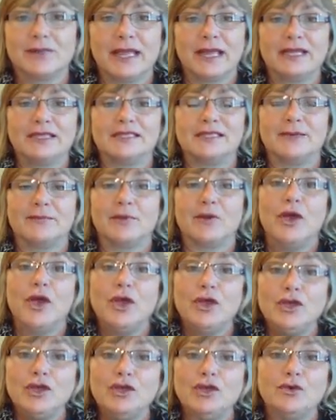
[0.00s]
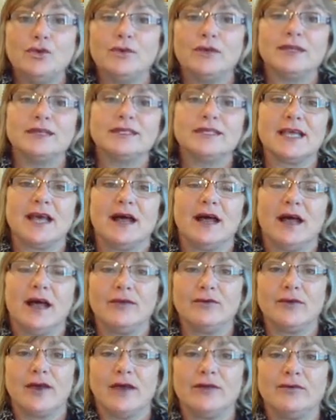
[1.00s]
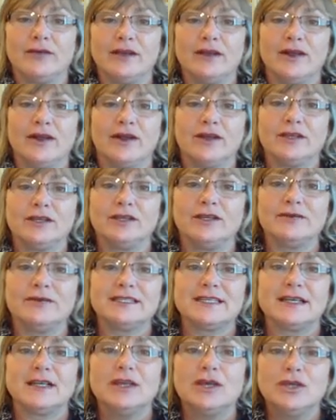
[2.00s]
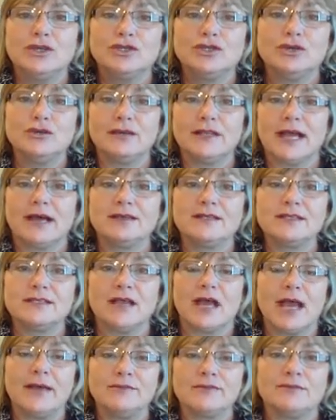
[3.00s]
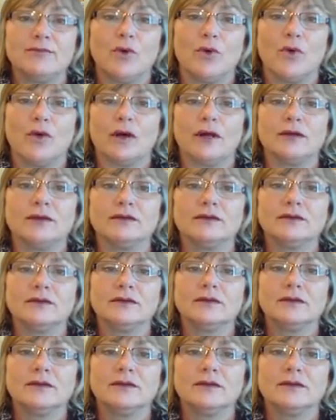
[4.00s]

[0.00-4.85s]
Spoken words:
Plain and simple. You will sell, I read an article, you will sell 2,000 times more